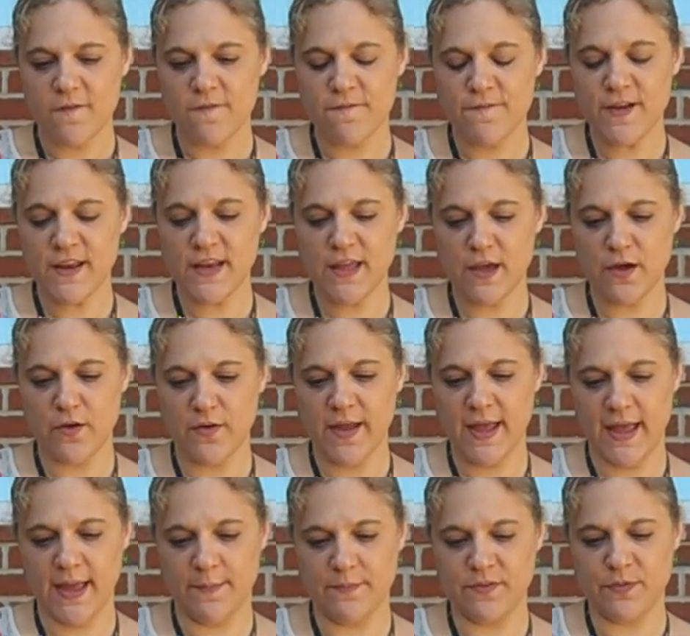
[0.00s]
Video
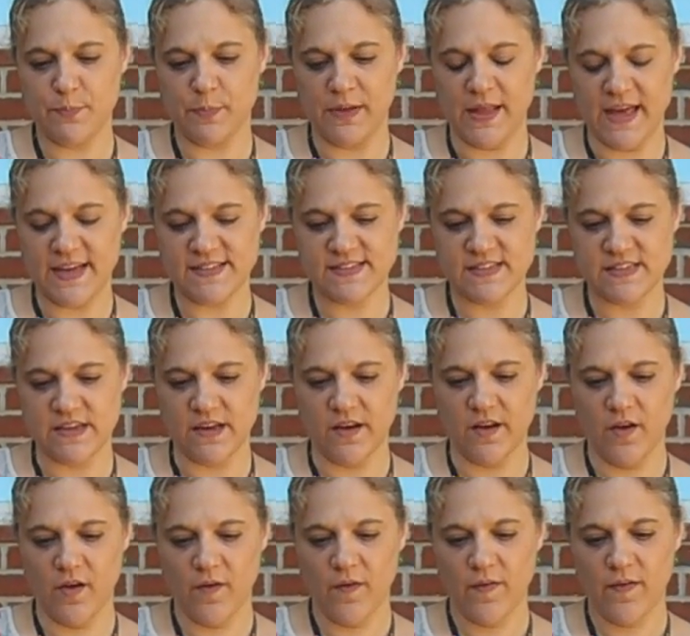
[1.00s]
games blasted,
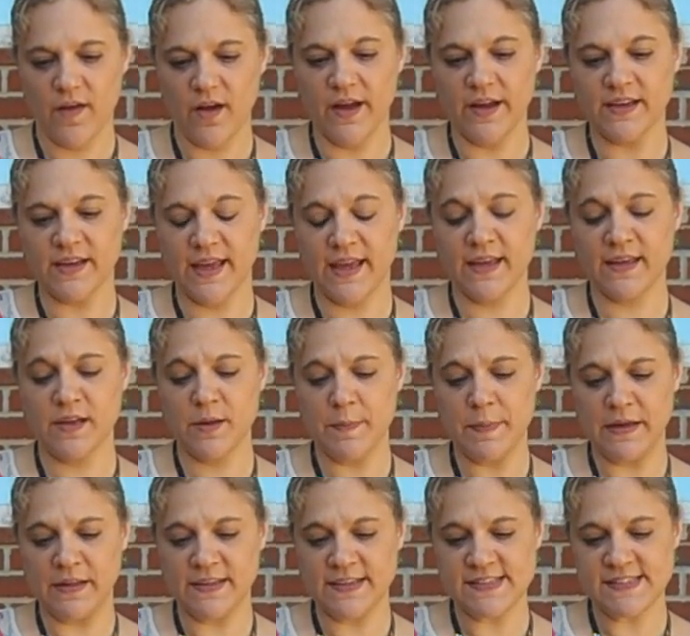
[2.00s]
and
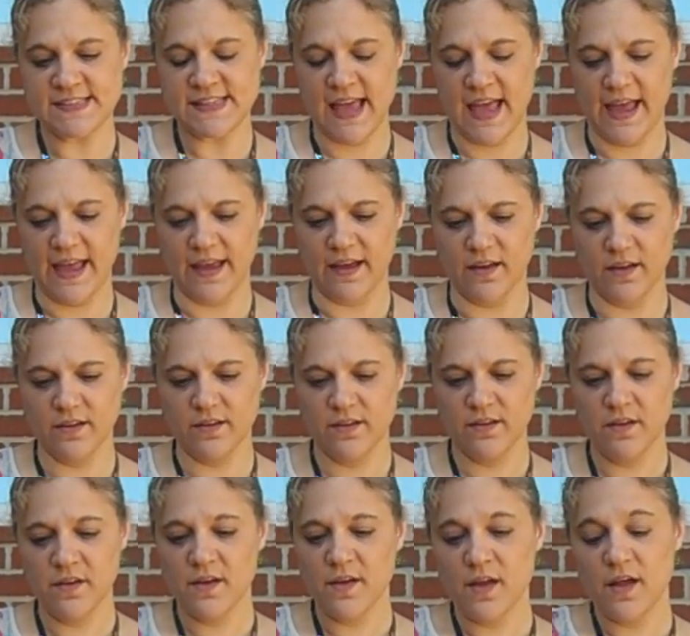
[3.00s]
Annabelle sang,
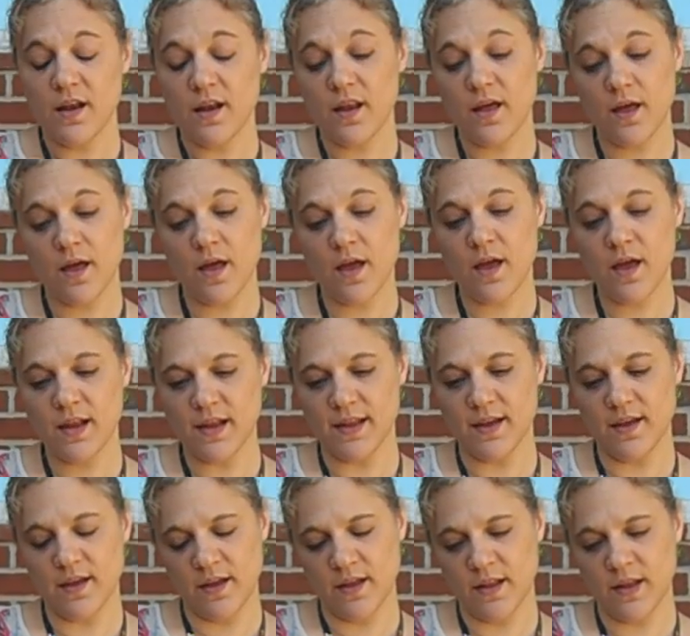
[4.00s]
"La
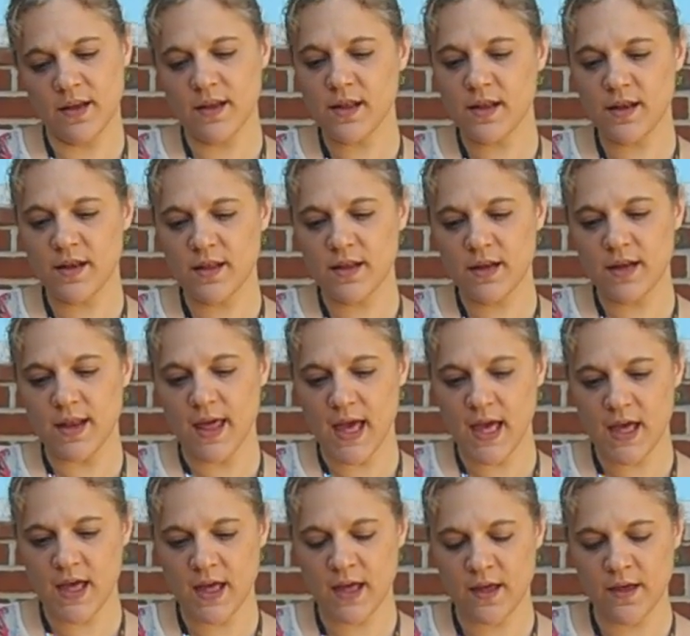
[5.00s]
la la la
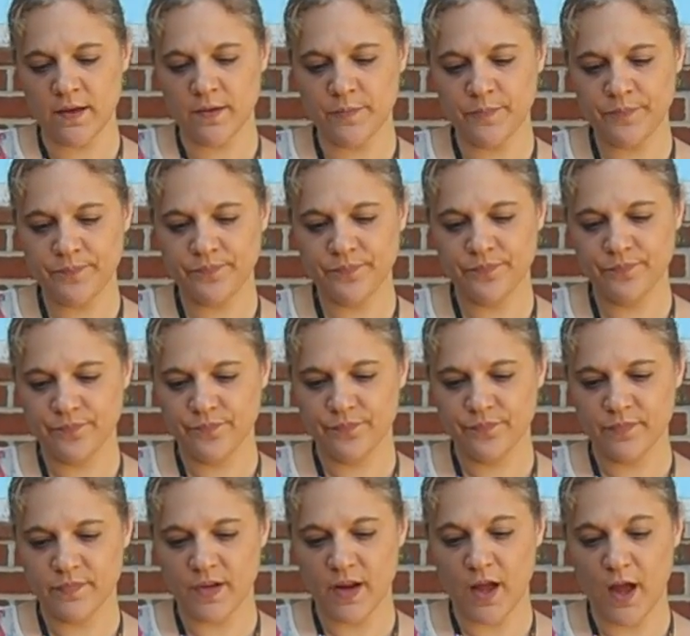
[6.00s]
la."
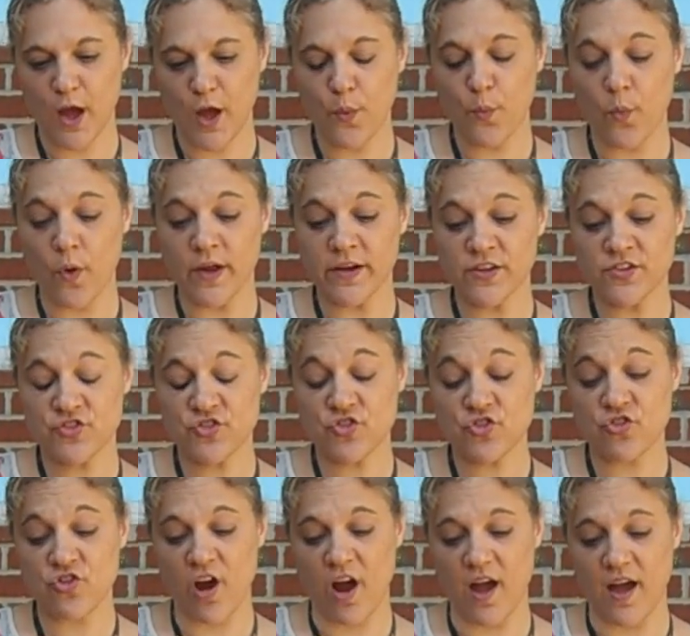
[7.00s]
I wanted to
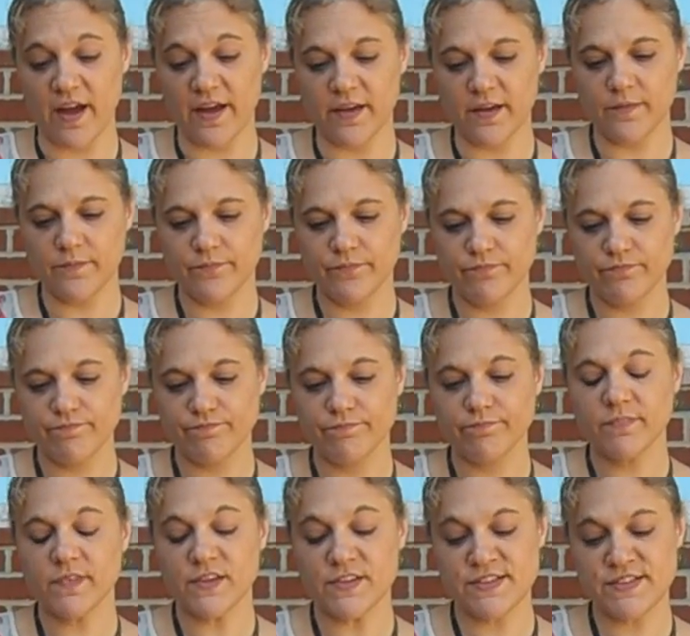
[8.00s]
cry,
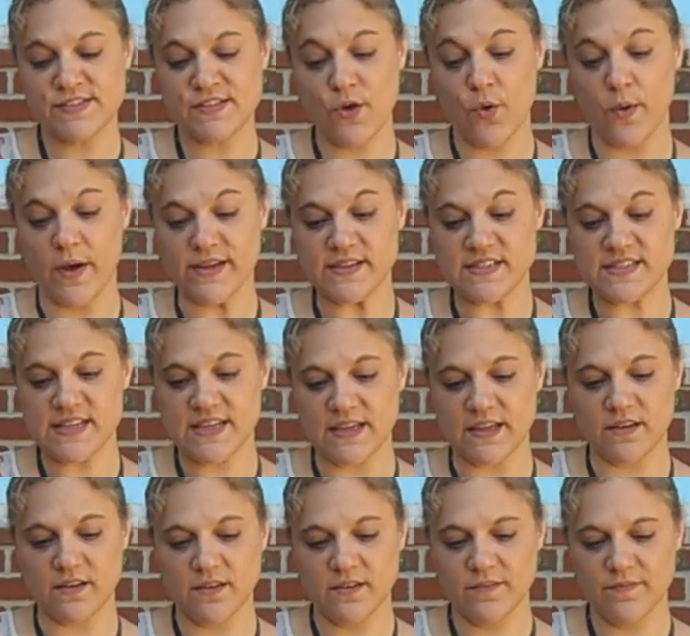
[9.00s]
so I
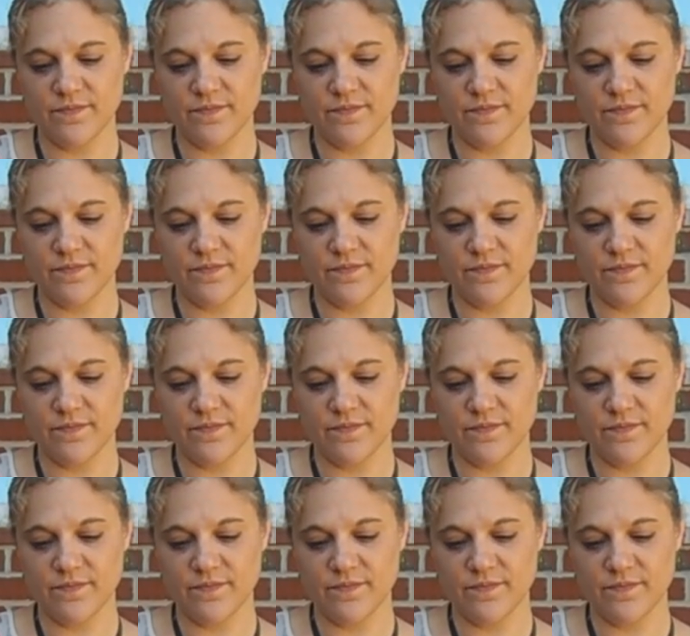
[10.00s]
did.